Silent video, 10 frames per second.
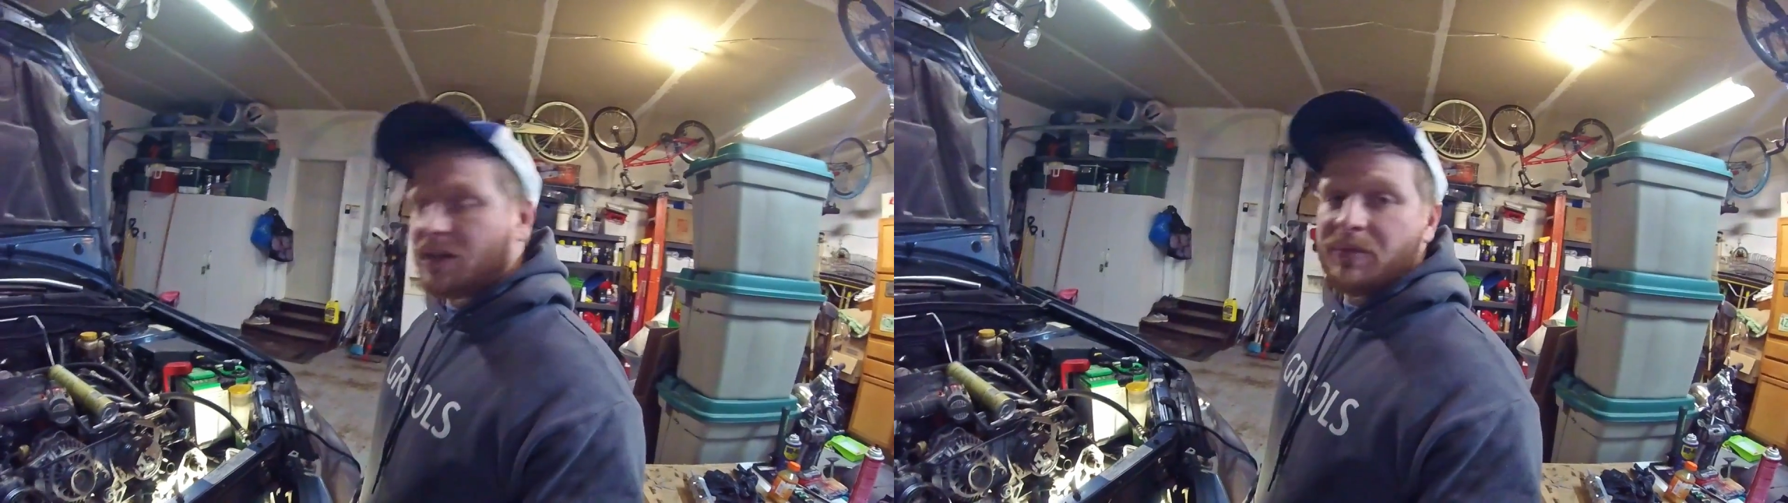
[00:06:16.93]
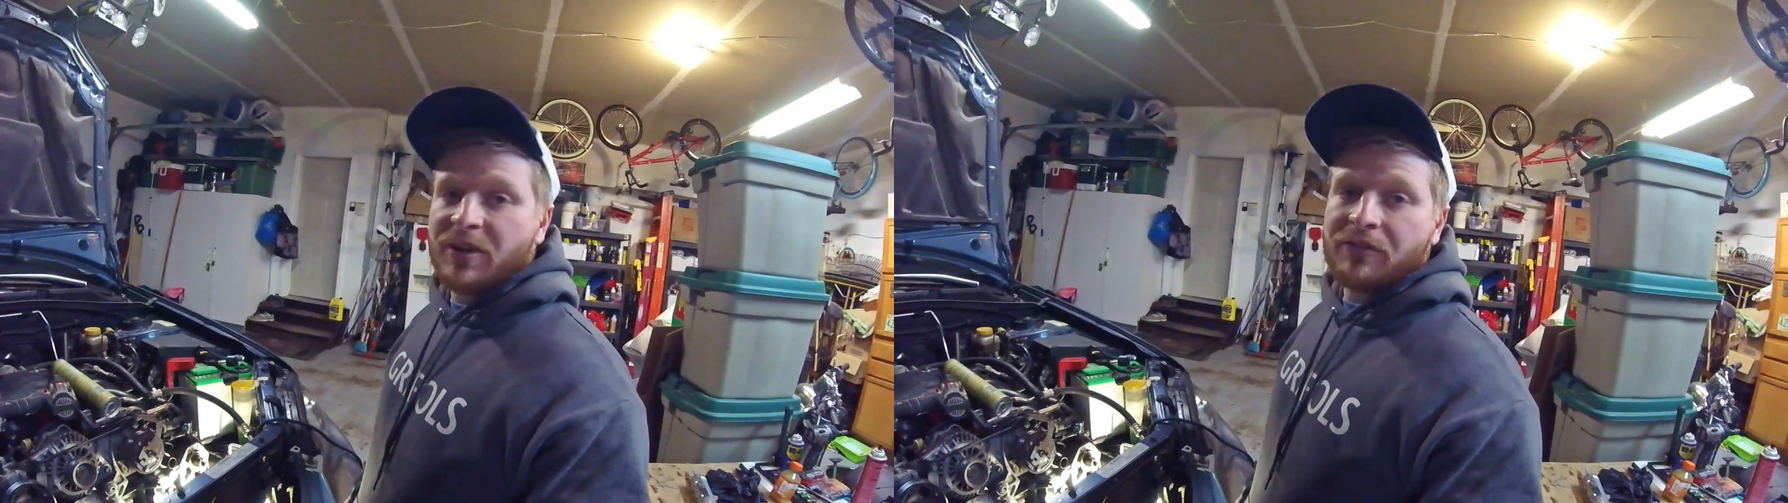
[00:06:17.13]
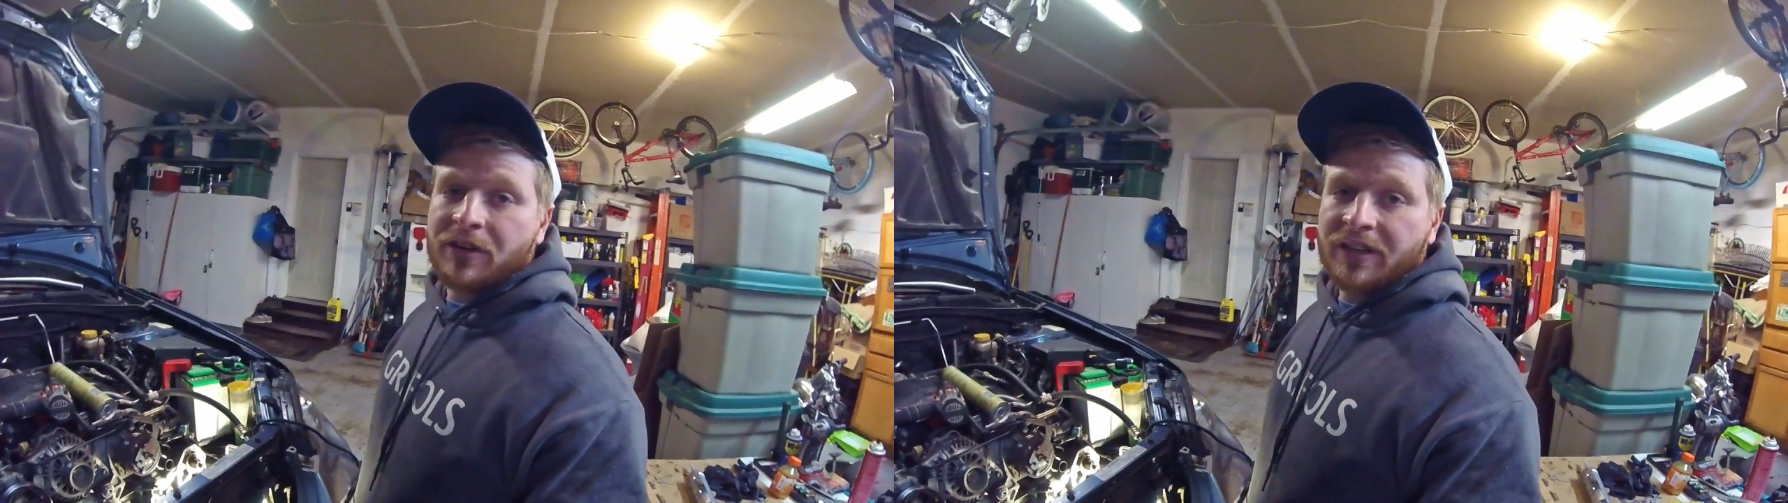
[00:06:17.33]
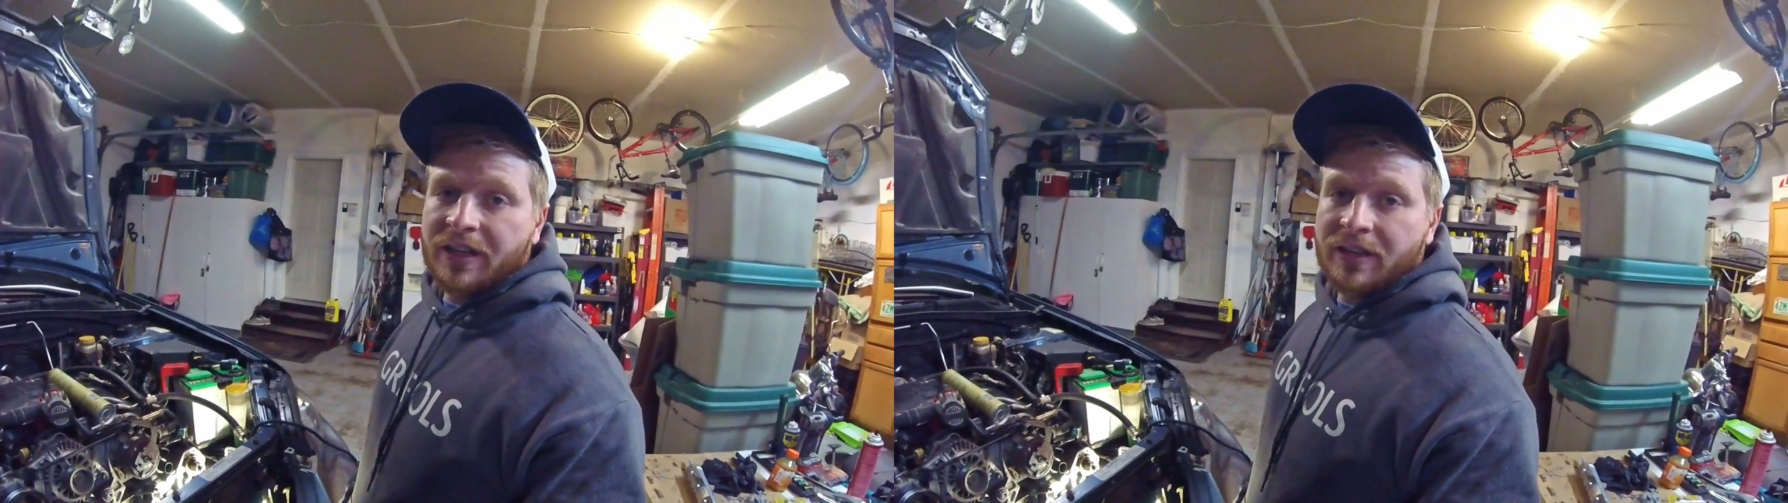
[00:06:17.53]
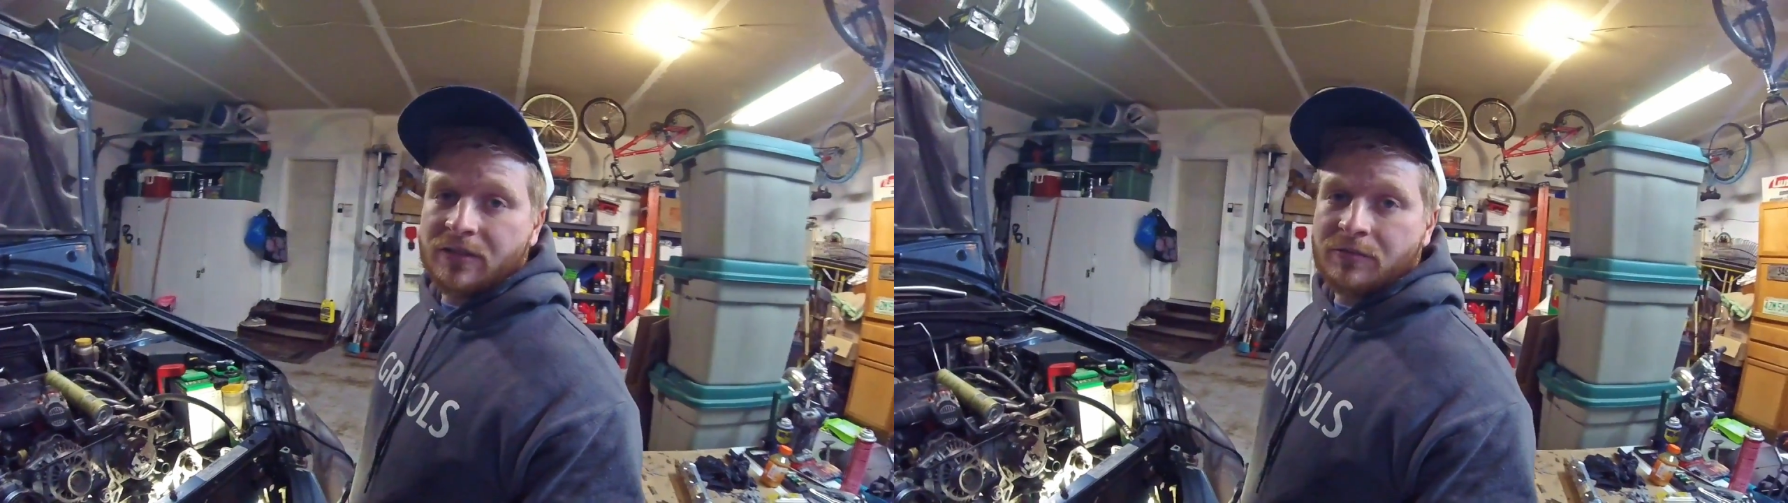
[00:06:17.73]
going to be it for
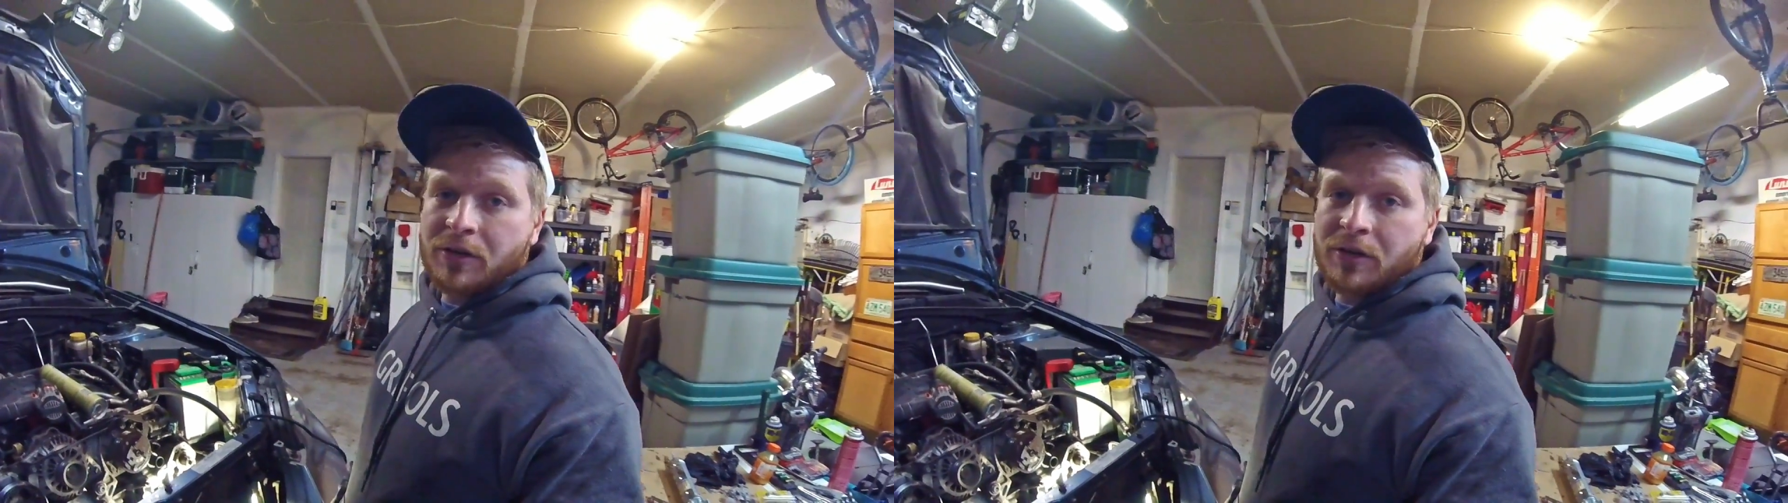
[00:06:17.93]
today.